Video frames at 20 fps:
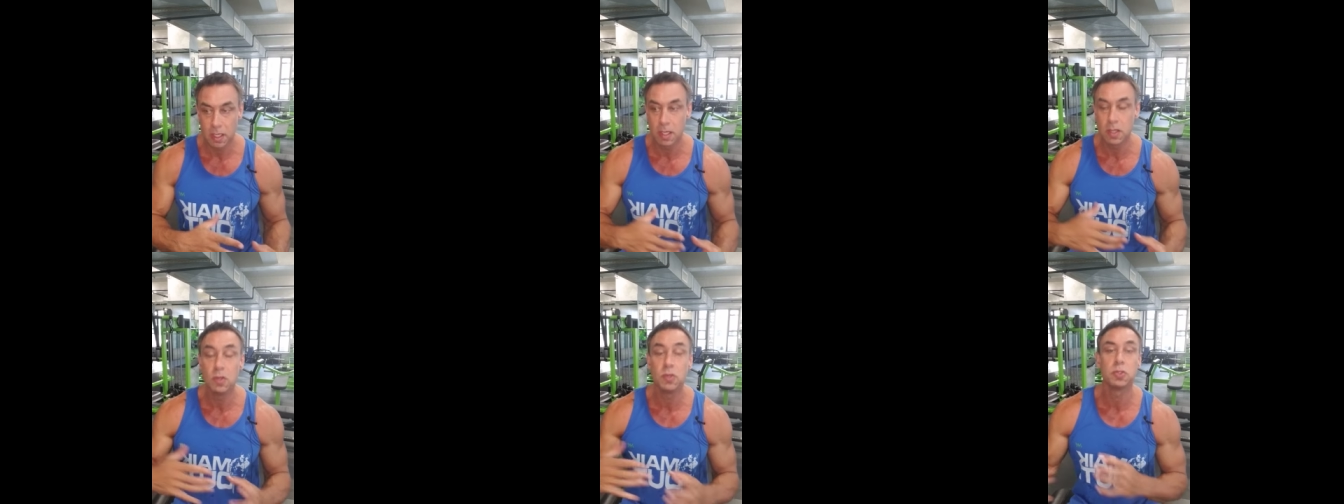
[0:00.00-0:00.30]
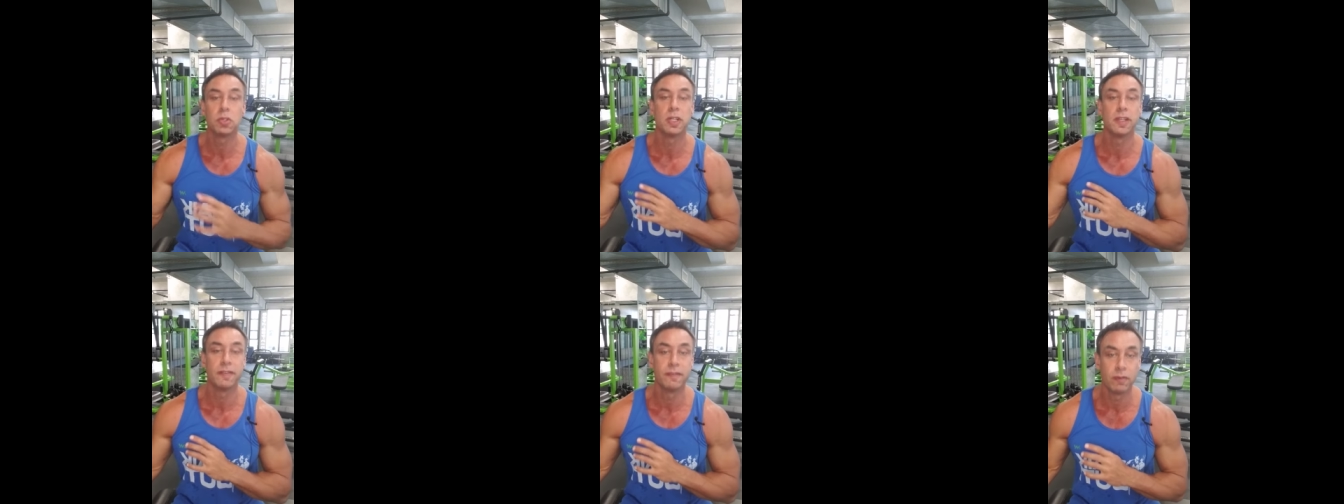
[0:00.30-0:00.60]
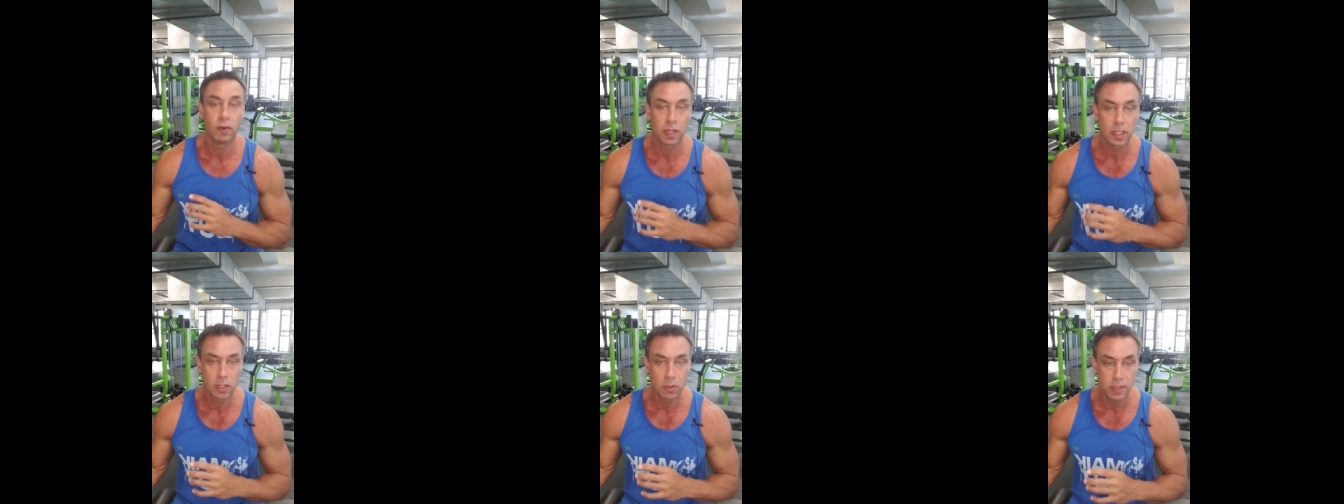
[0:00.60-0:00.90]
use only
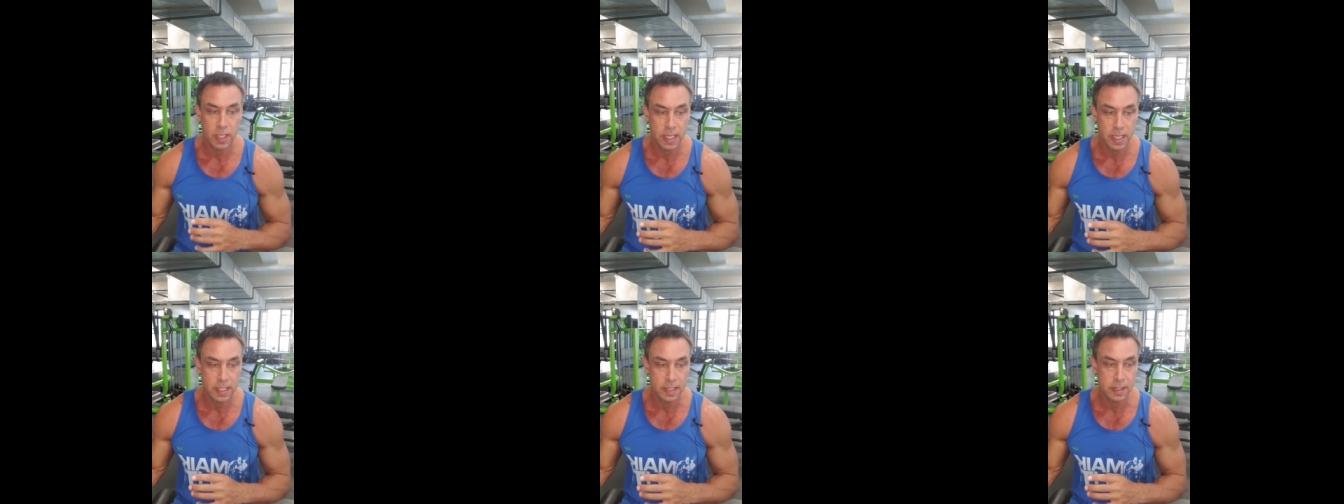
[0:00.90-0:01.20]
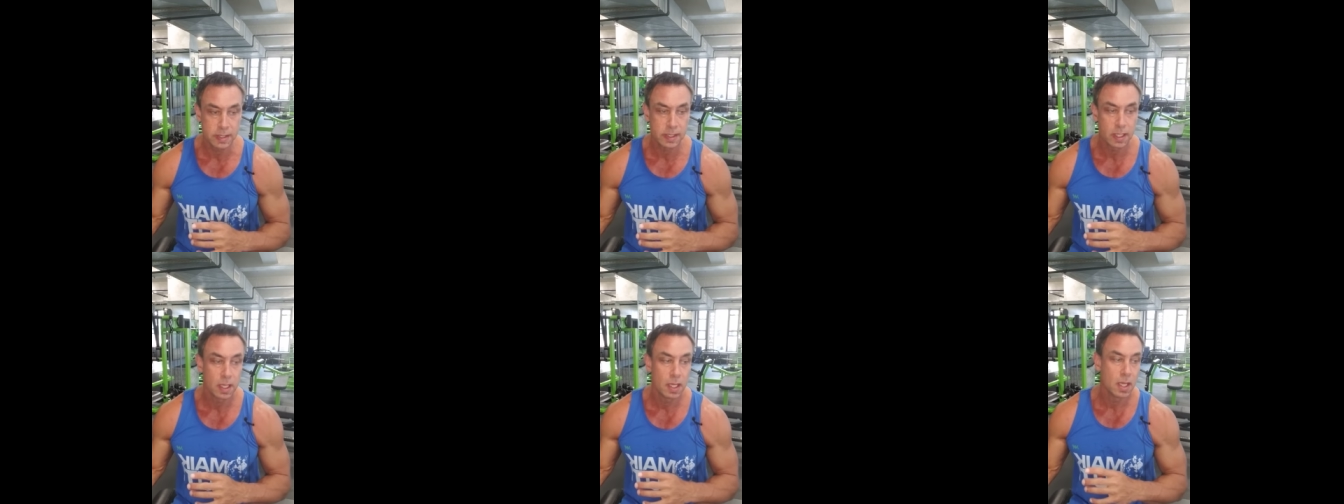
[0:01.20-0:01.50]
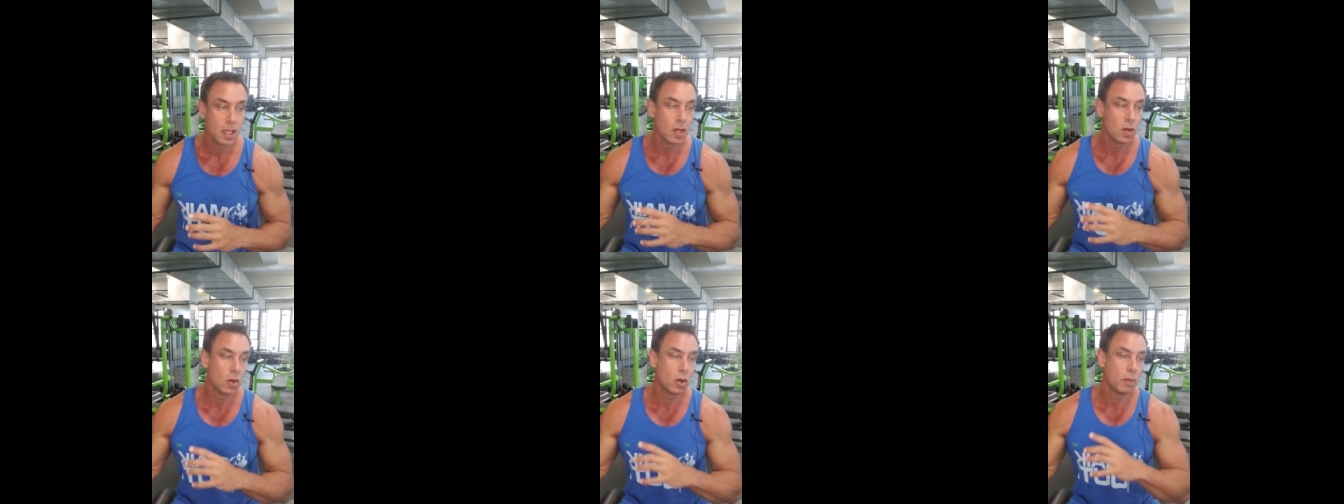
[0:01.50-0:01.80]
four ingredients,
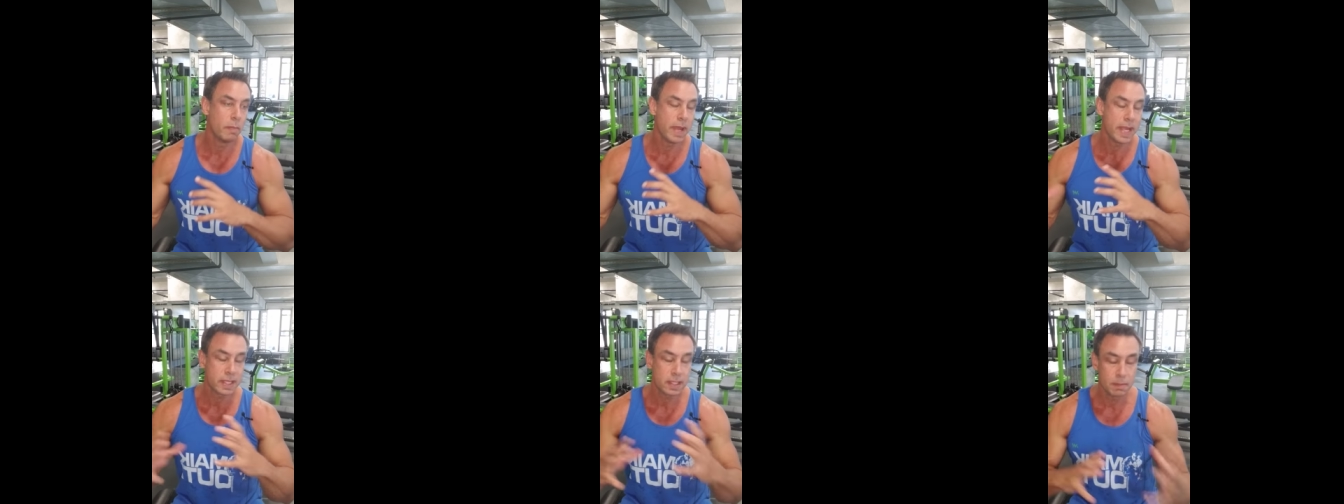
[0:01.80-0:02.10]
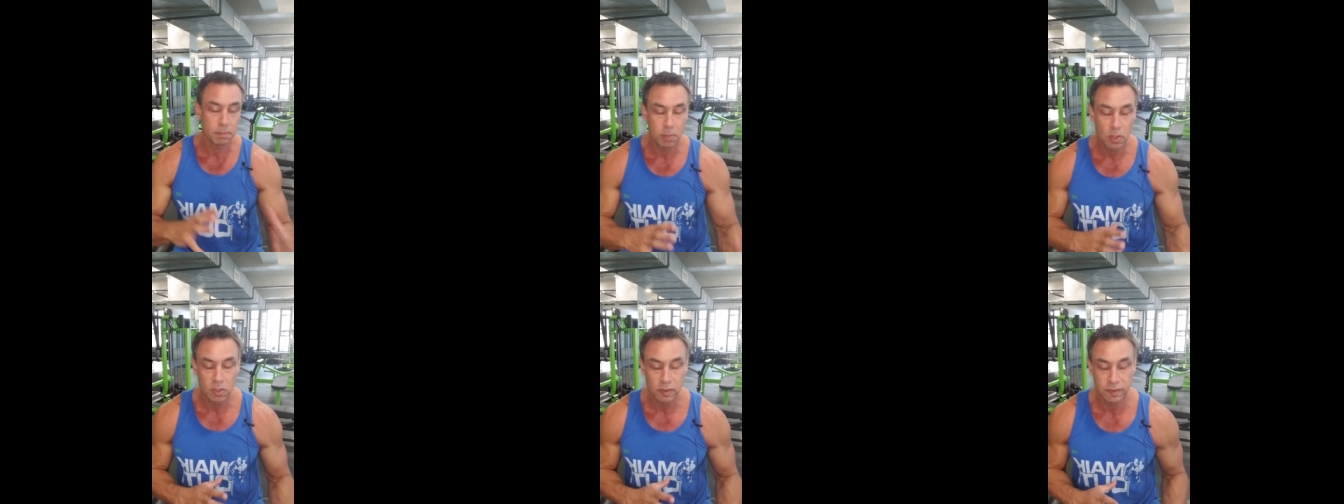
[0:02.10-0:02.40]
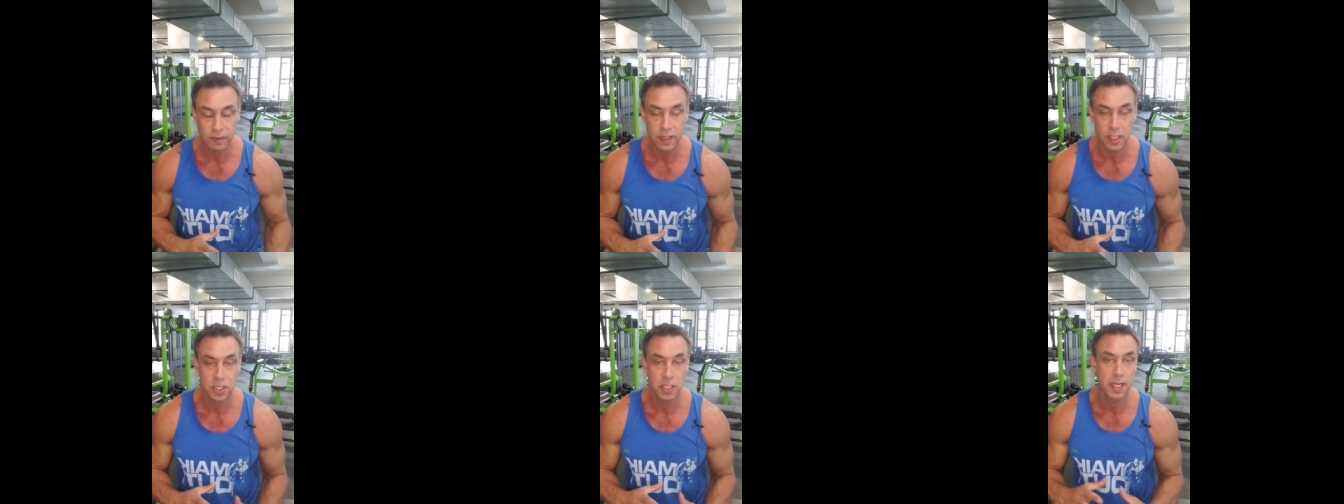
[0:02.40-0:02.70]
or make the
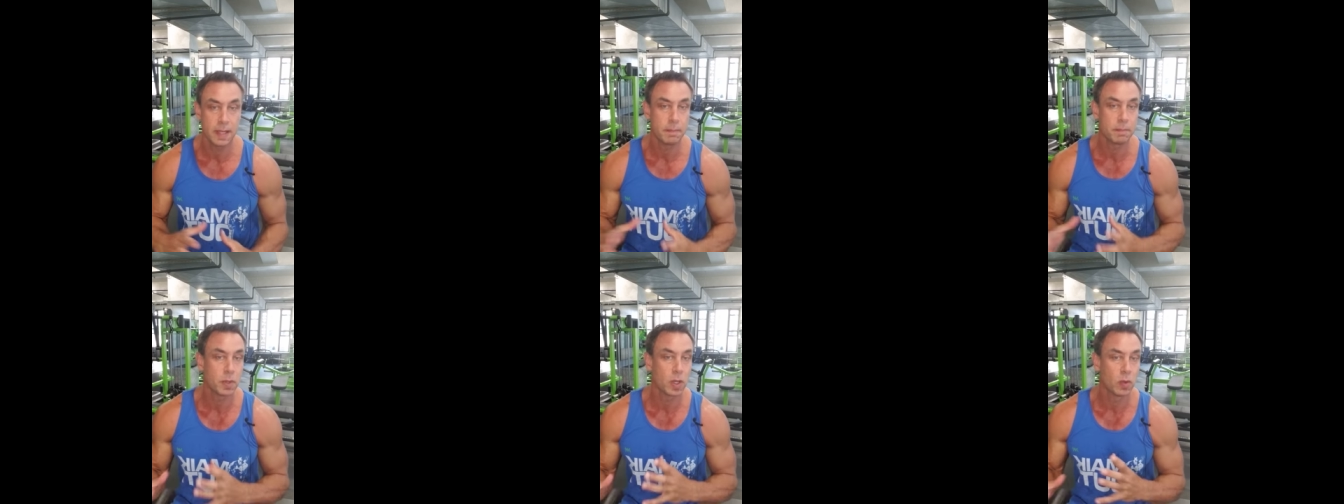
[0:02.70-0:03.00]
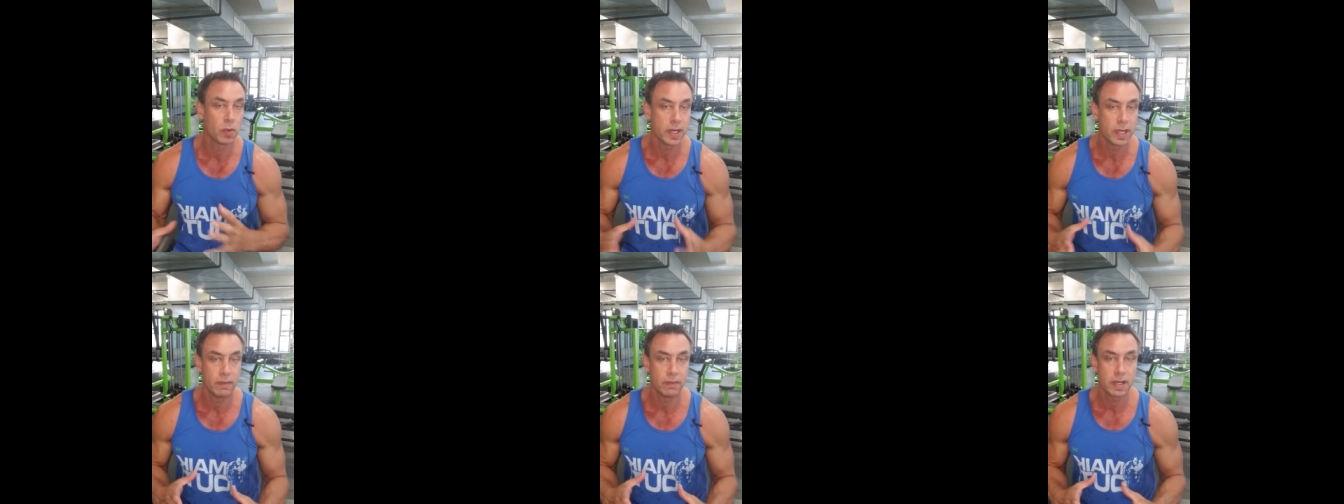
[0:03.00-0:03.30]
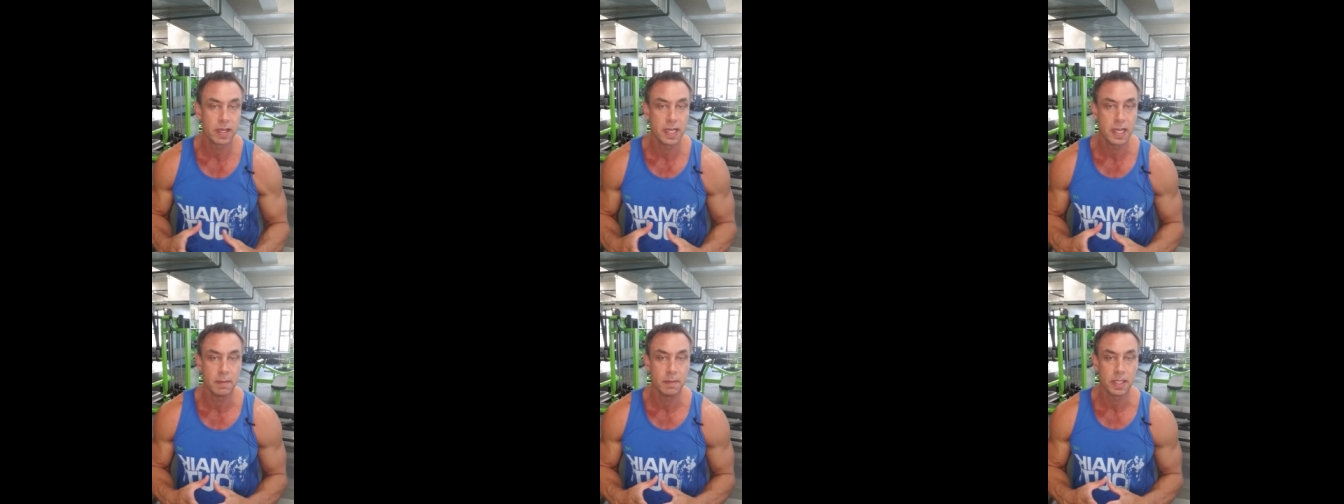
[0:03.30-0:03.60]
bluefish hip, or whatever
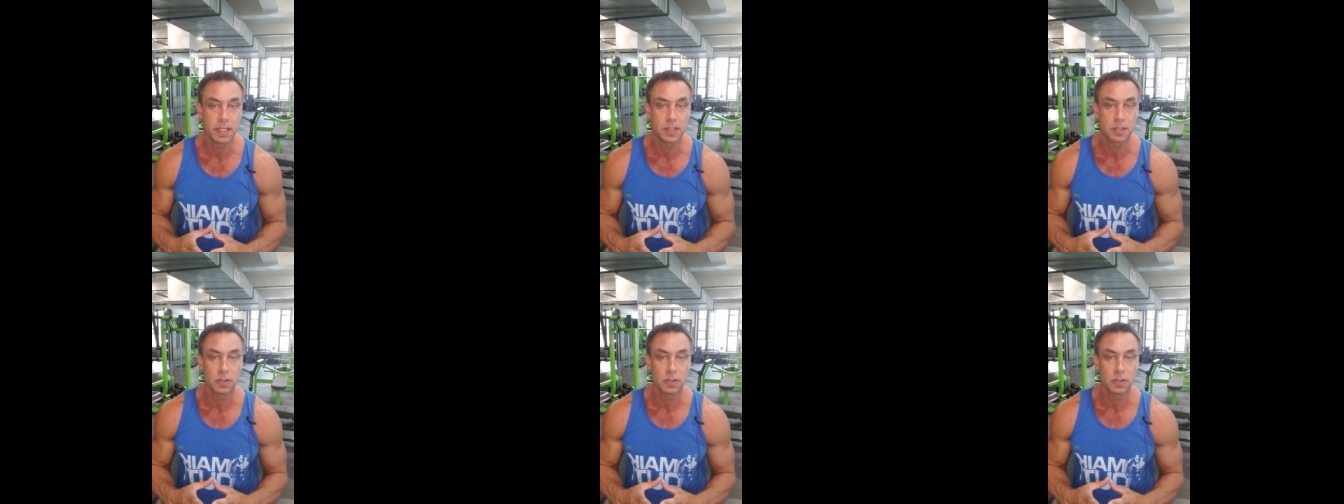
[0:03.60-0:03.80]
you name it.